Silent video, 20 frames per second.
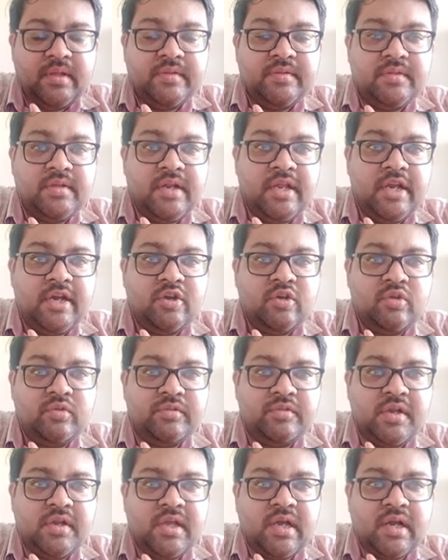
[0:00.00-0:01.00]
3 into
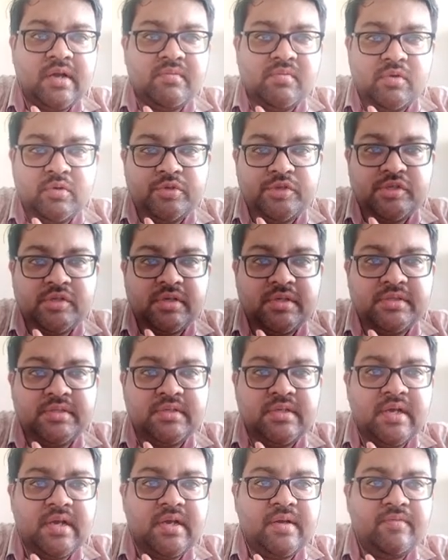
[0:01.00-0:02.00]
3 convolution is
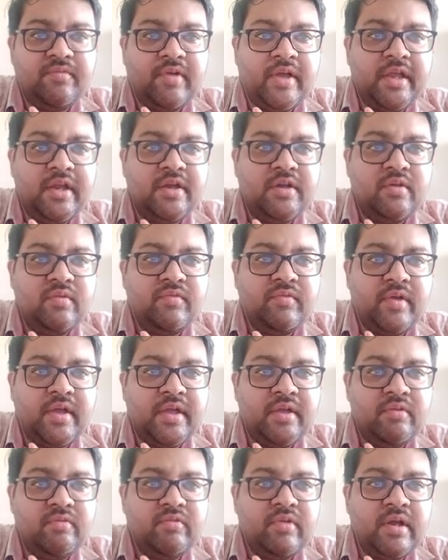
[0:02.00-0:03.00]
done, 5 into
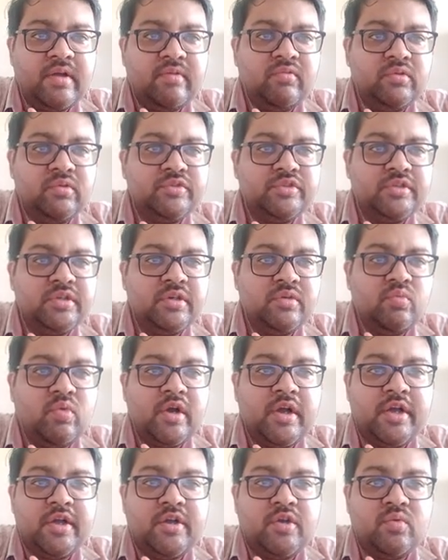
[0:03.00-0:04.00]
5 convolution,
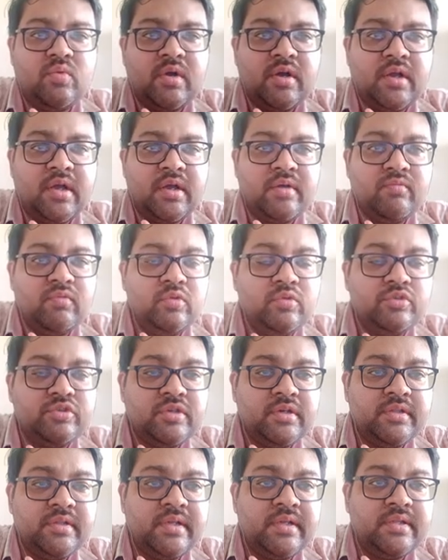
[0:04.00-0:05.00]
1 into 1
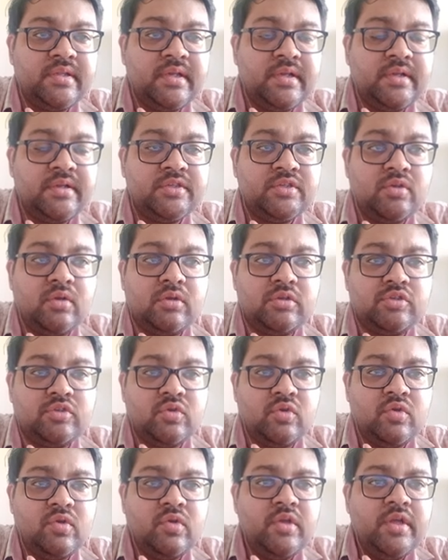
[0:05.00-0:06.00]
convolution. Then there is
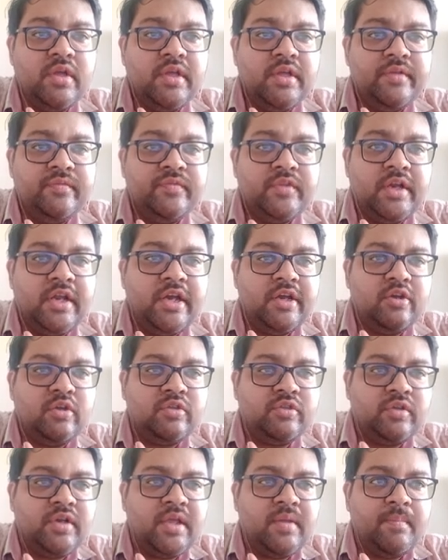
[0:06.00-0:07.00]
also 3 into
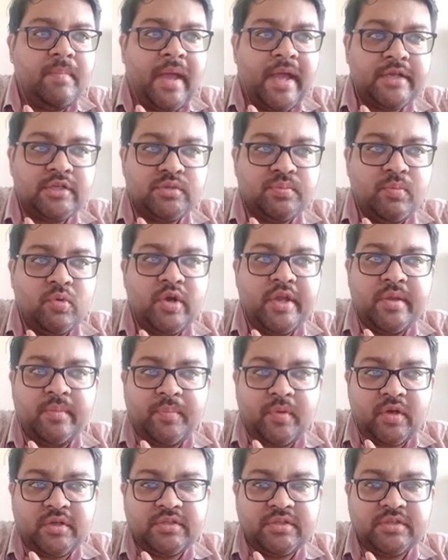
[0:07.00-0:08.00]
3 max pooling
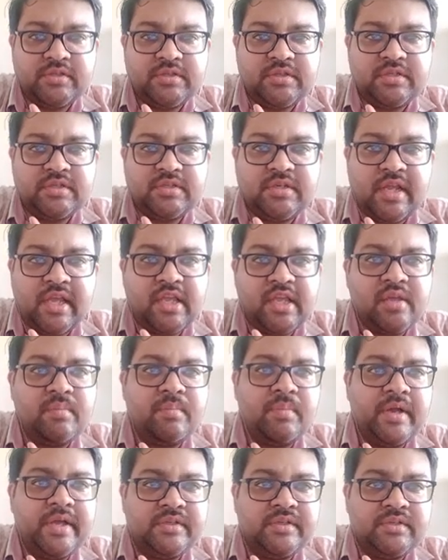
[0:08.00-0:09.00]
process is taking
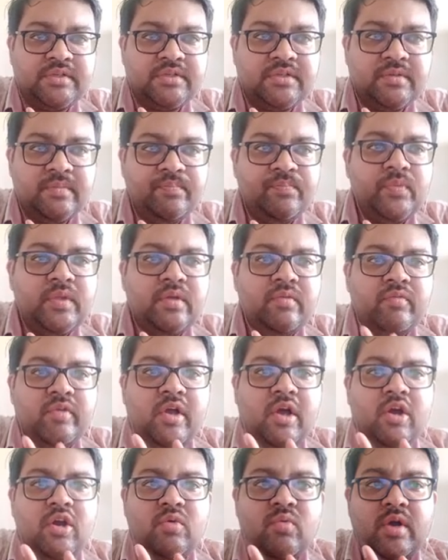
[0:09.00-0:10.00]
place. We
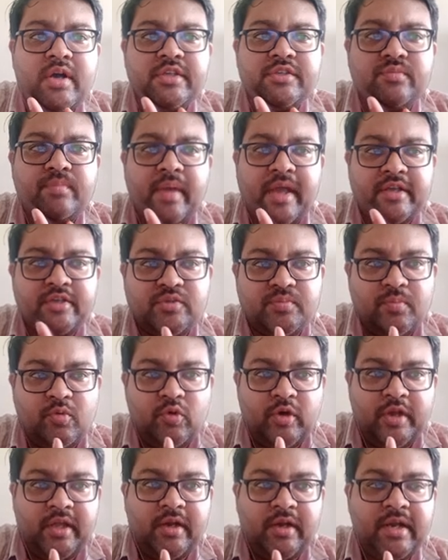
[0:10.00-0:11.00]
all know what is max
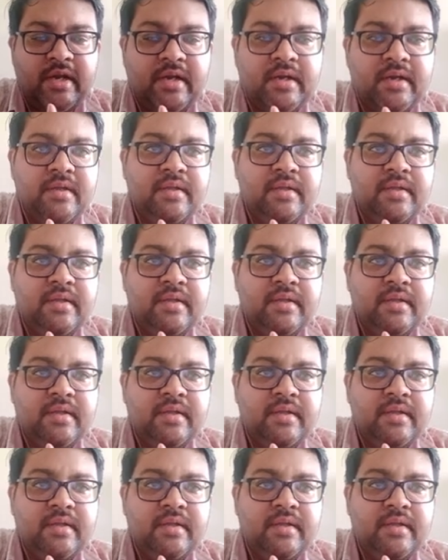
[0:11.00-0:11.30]
pooling, right?